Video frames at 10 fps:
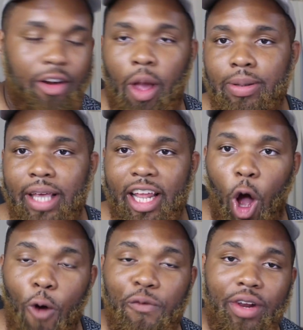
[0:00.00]
You know what I'm saying? And
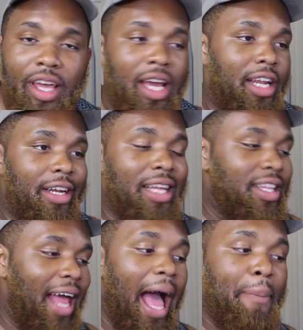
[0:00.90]
hopefully
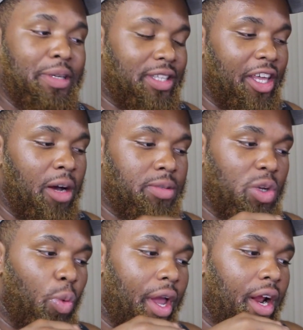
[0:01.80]
nothing happens to him
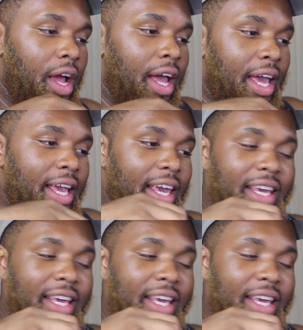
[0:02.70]
to where he,